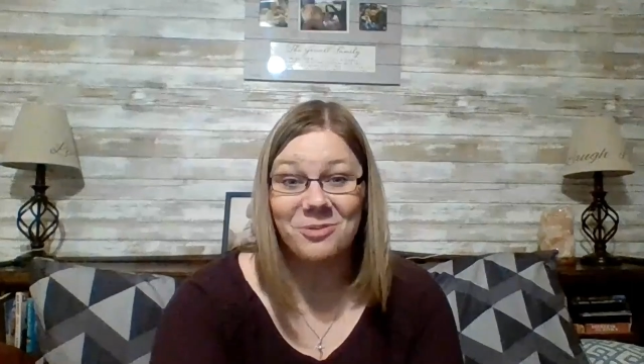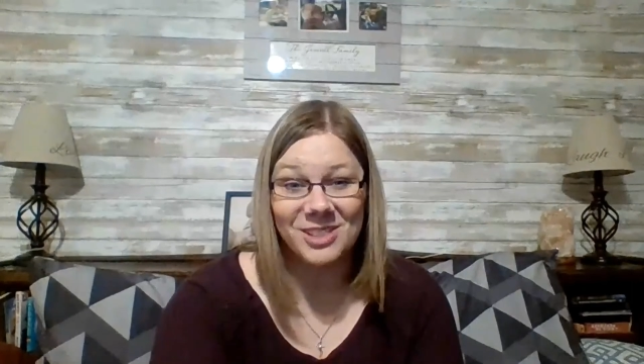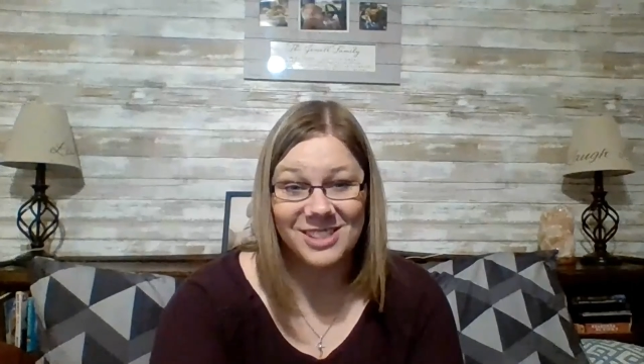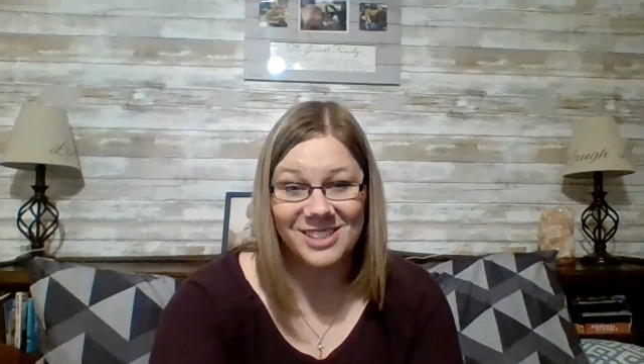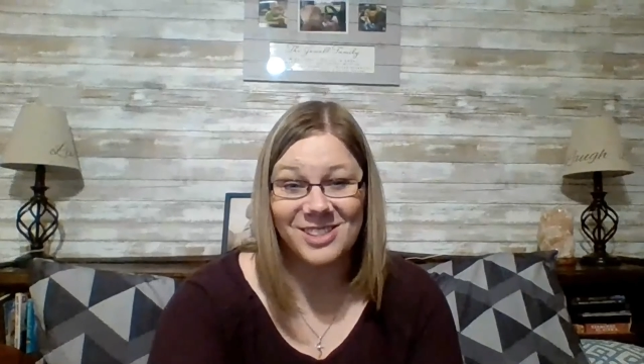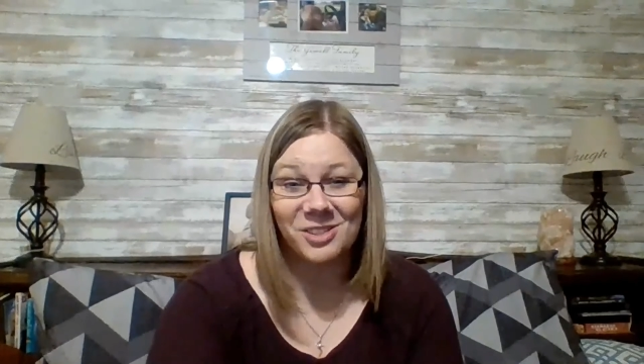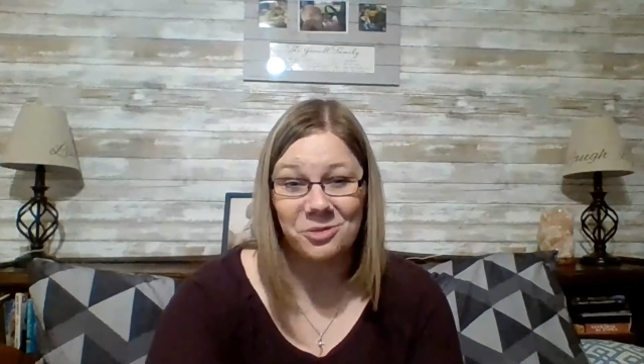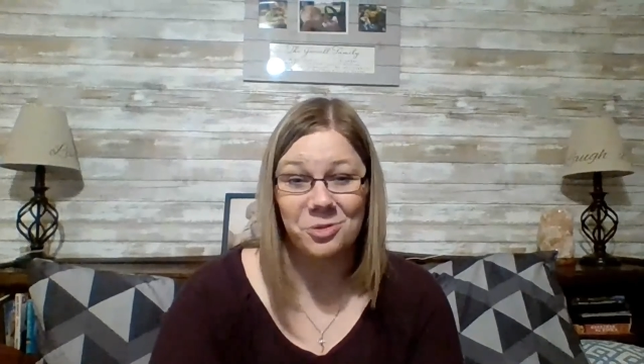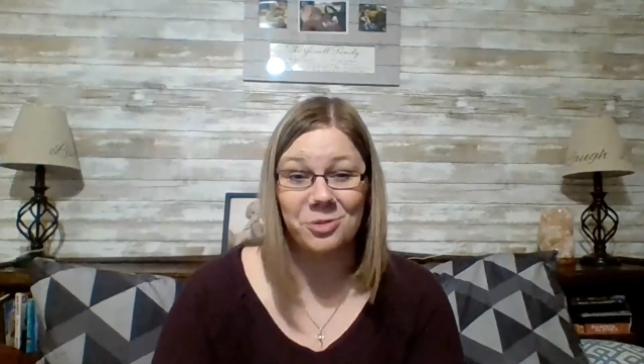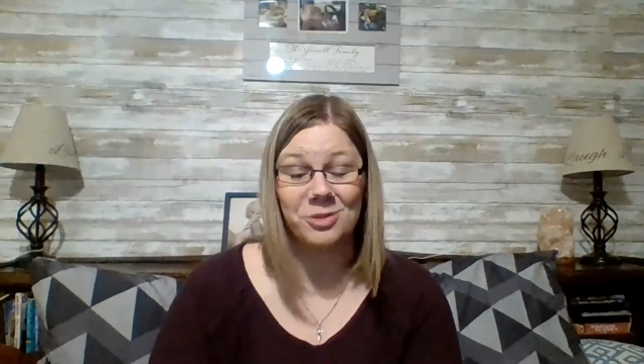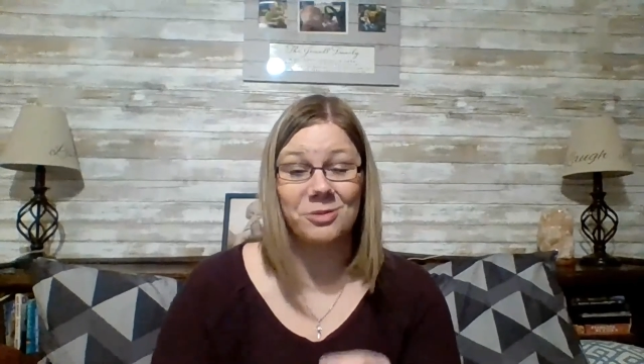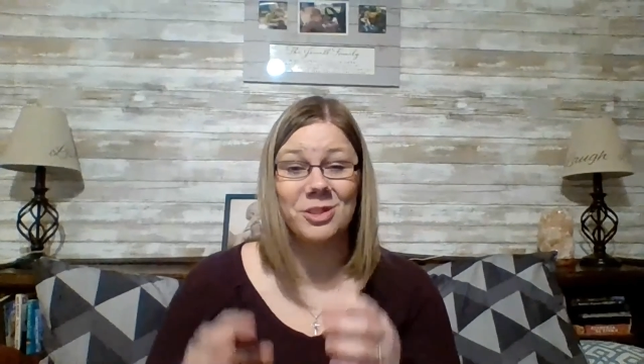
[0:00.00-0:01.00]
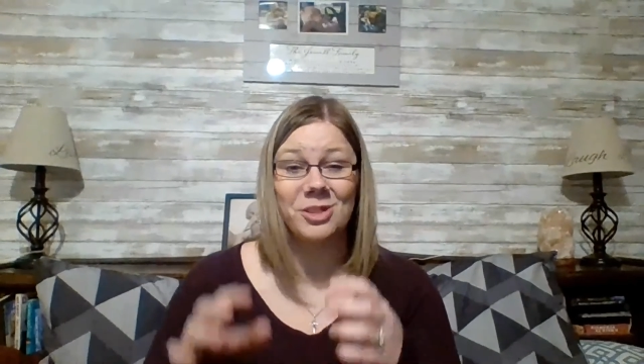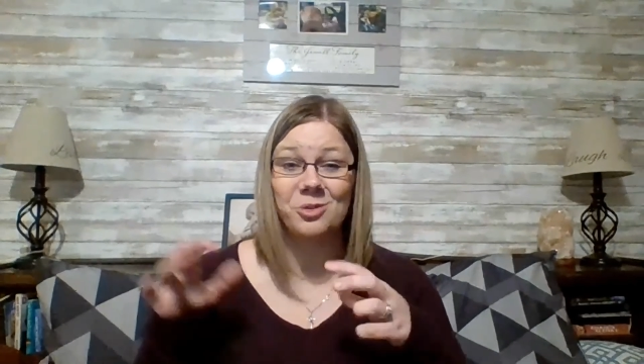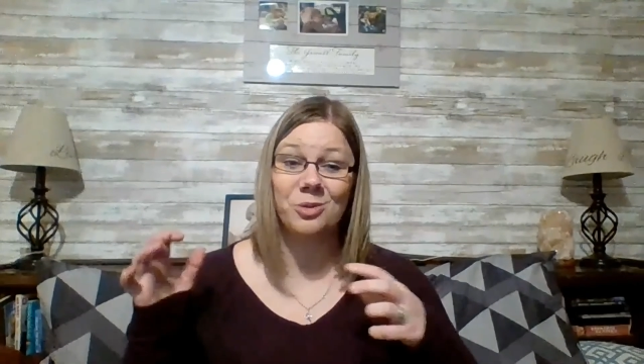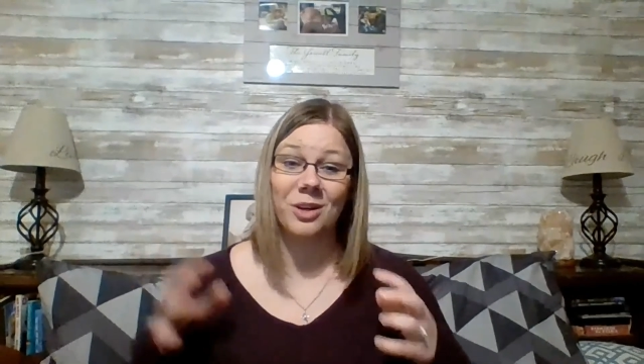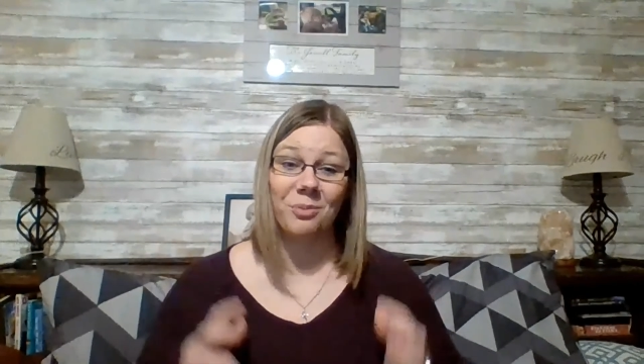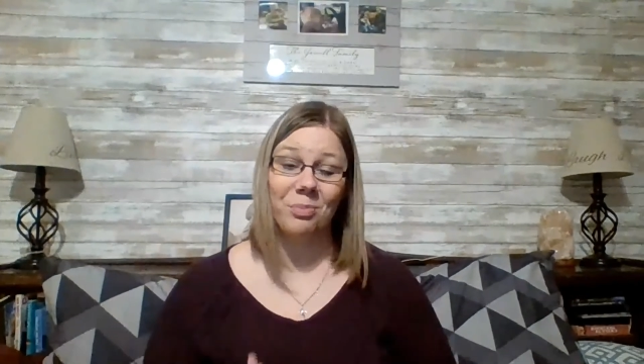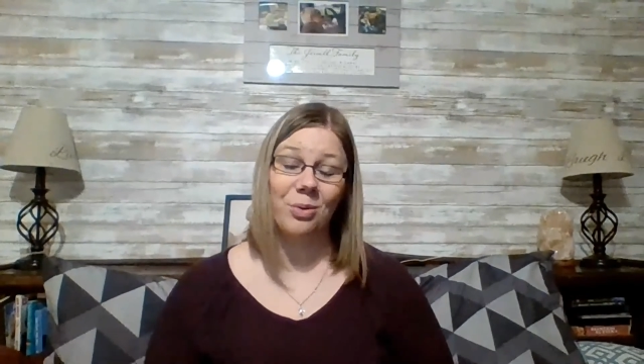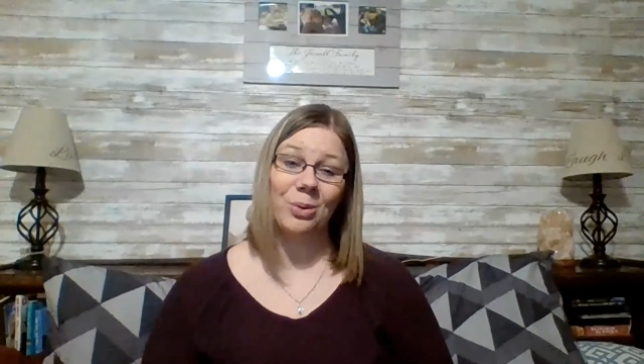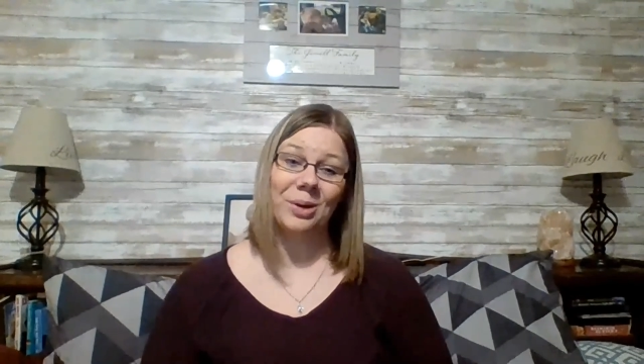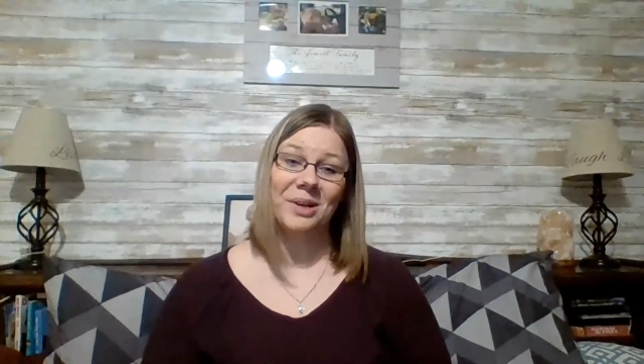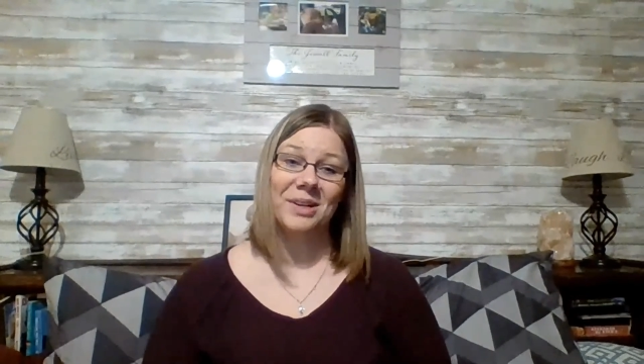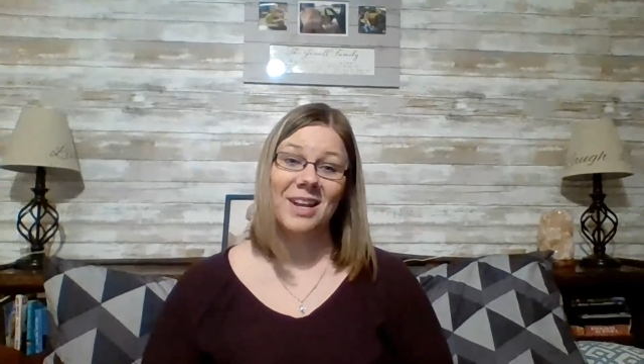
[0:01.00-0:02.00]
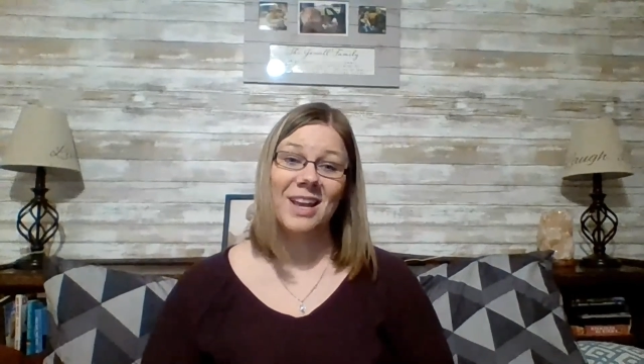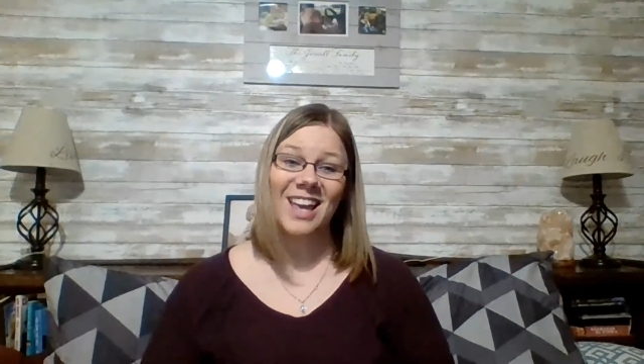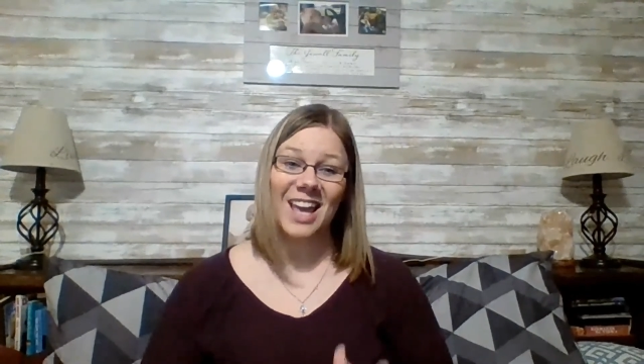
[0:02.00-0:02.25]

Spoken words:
which is so true, you are important,